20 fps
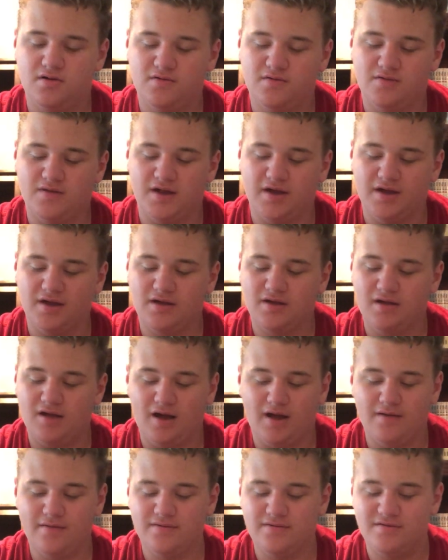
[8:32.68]
Like,
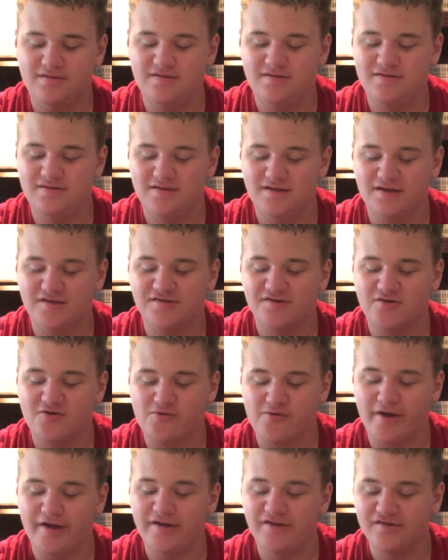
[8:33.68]
it's
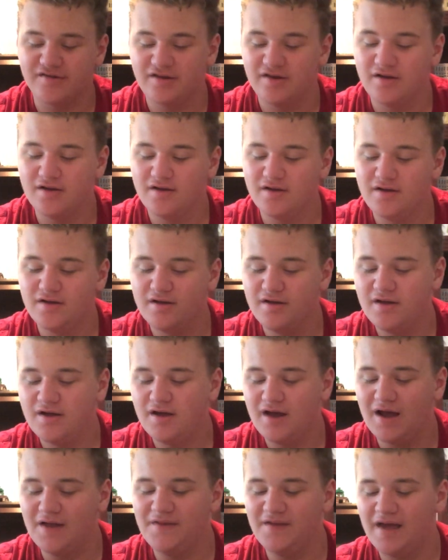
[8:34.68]
crazy.
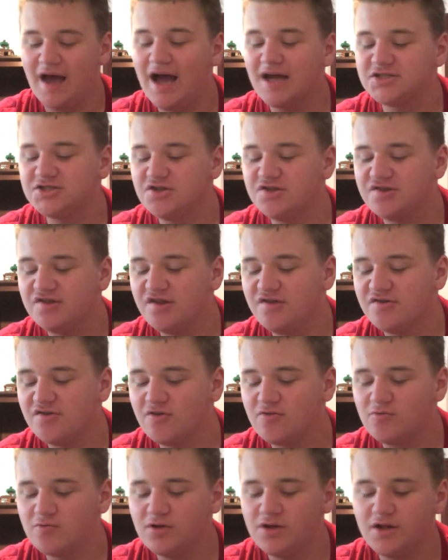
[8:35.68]
And the action scenes
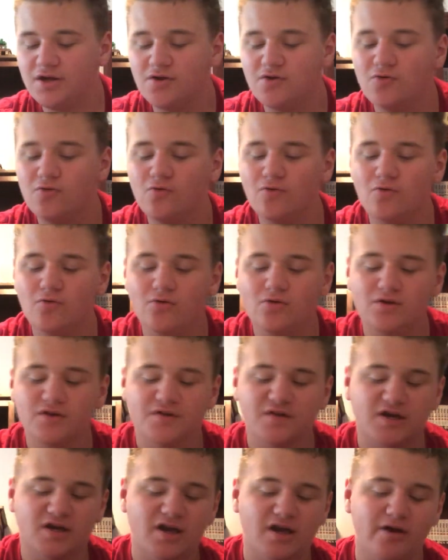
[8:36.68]
are really cool, and
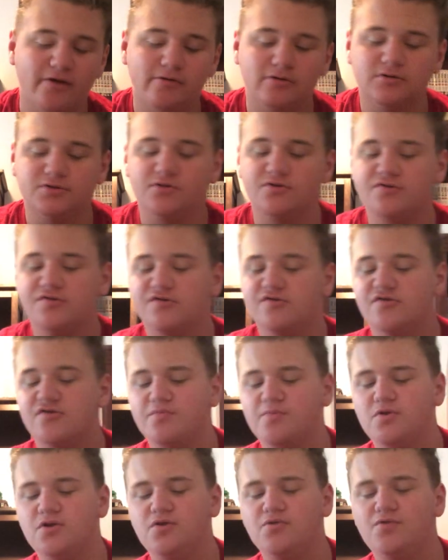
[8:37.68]
the characters are
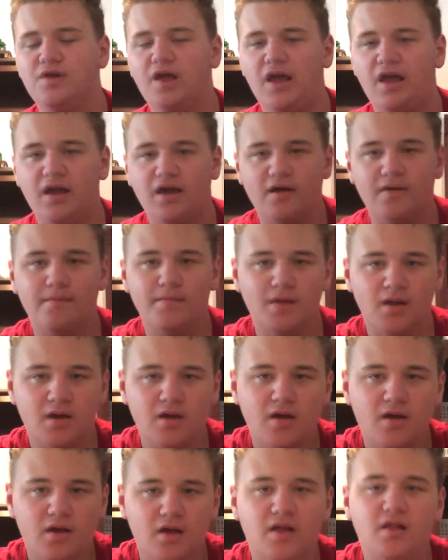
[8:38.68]
super unique.
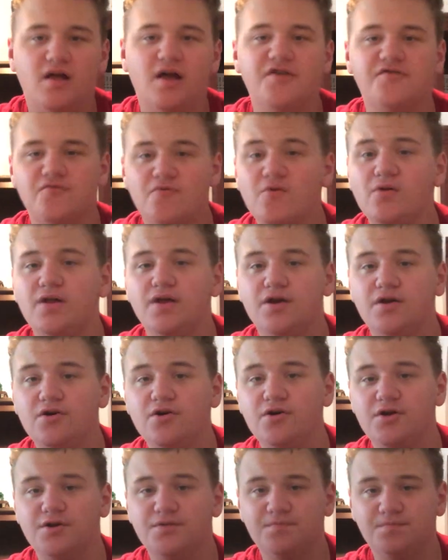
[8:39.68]
That's really
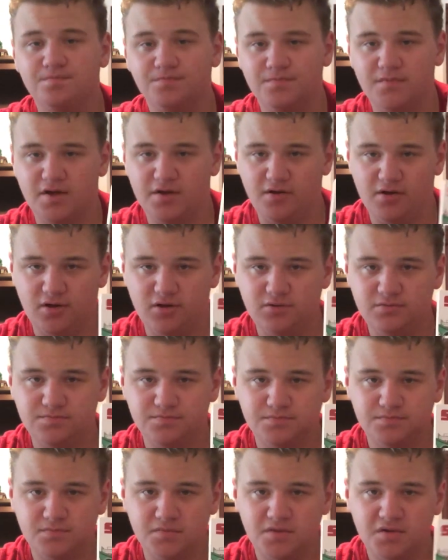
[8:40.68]
good and all.
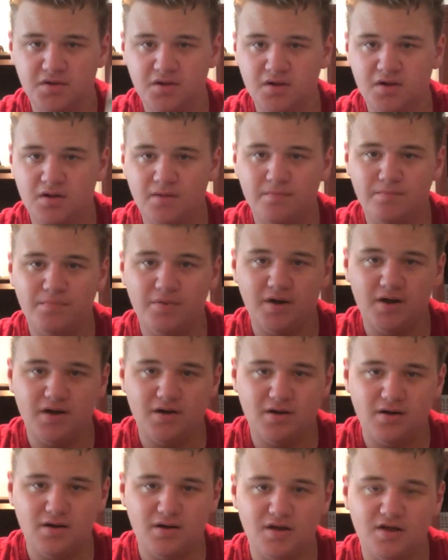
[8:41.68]

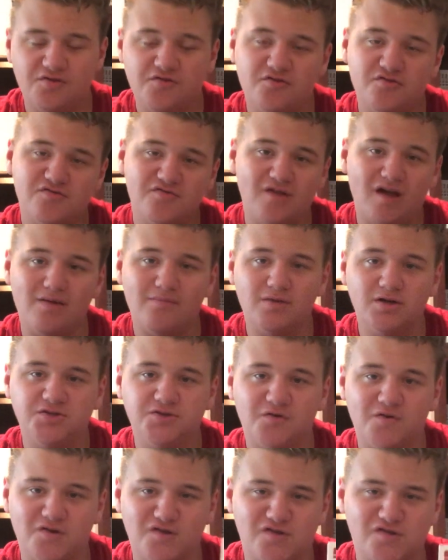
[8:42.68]
But there's not much
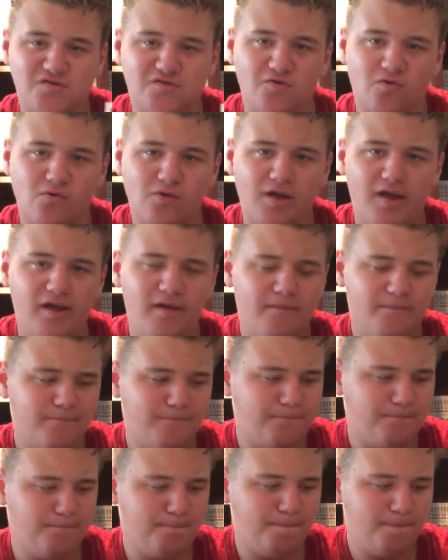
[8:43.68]
of a story.
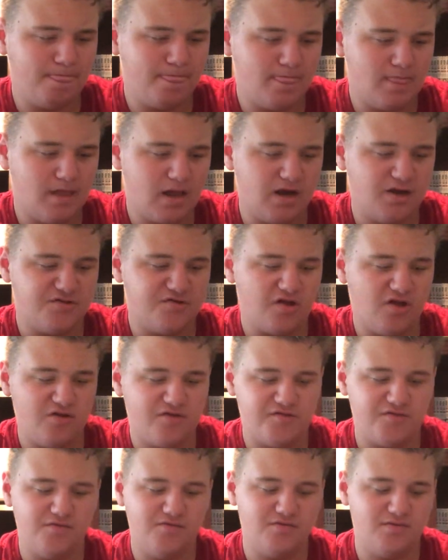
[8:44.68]
And it's
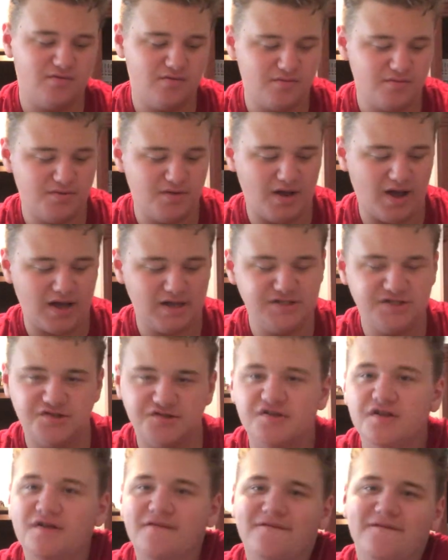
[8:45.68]
also, I just
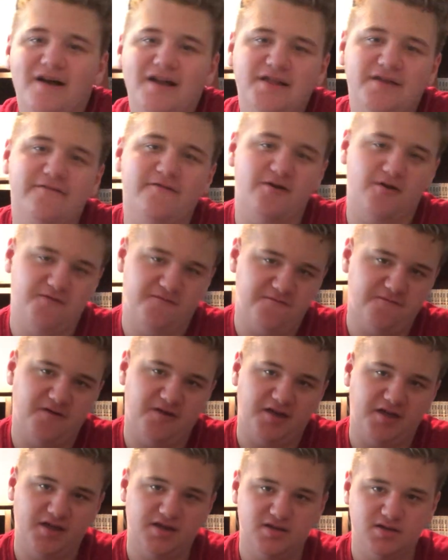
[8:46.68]
didn't find it very funny.